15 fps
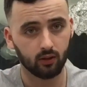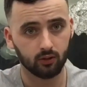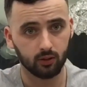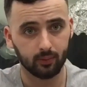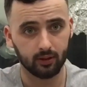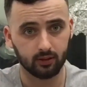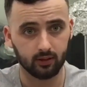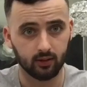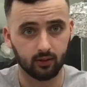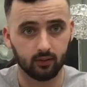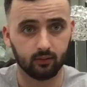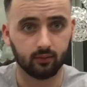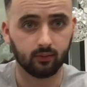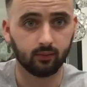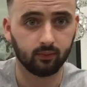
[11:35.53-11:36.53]
So basically,
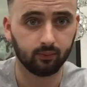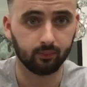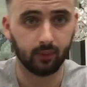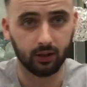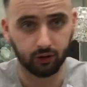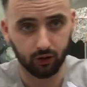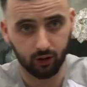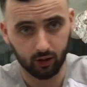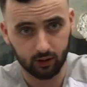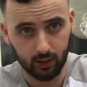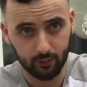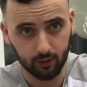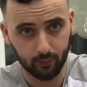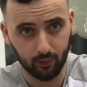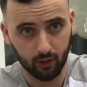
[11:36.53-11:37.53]
make sure your
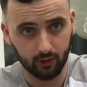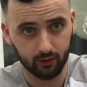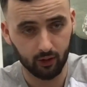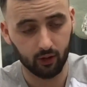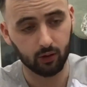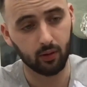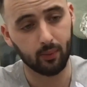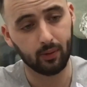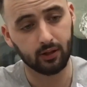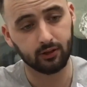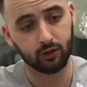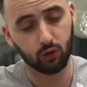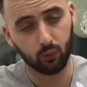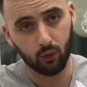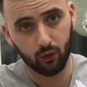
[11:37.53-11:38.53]
cups are pointing down the way because
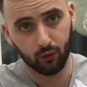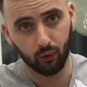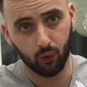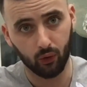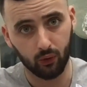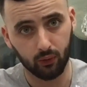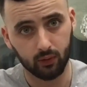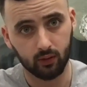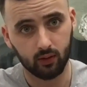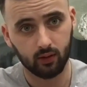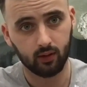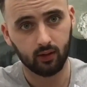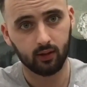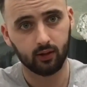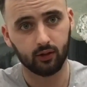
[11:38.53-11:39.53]
you don't want the oil
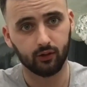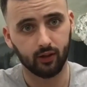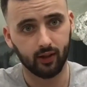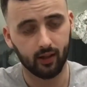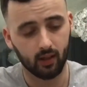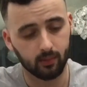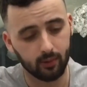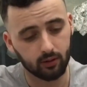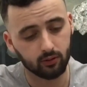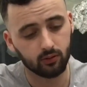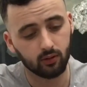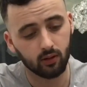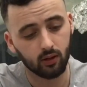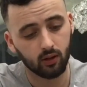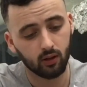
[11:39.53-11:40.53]
to run out in the middle.
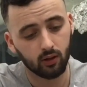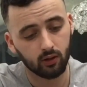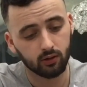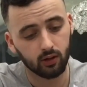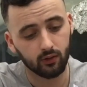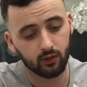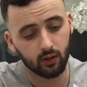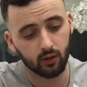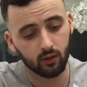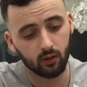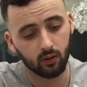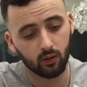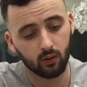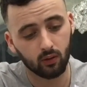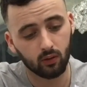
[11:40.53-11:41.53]
So
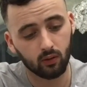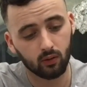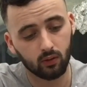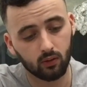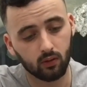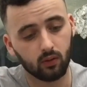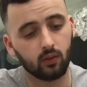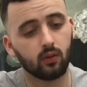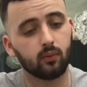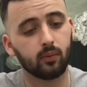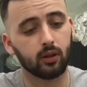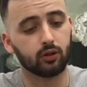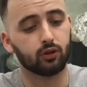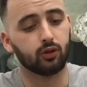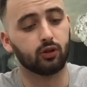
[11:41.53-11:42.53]

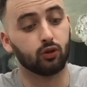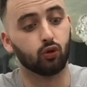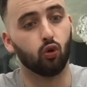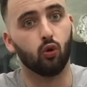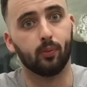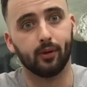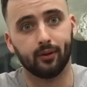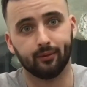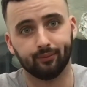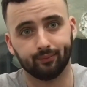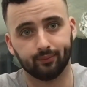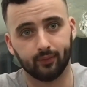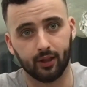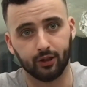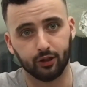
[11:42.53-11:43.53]
make sure it's open.
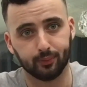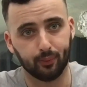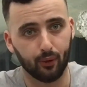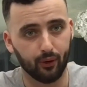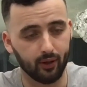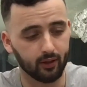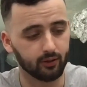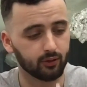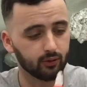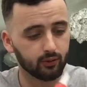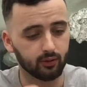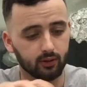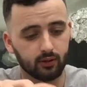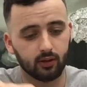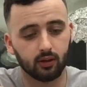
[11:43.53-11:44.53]
I just bought this so
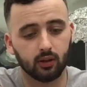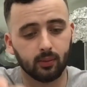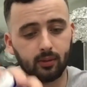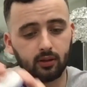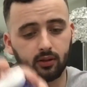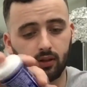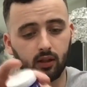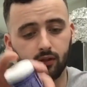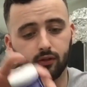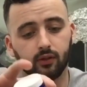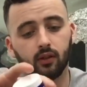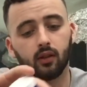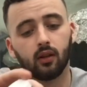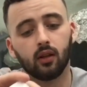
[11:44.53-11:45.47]
it's still a little bit stiff.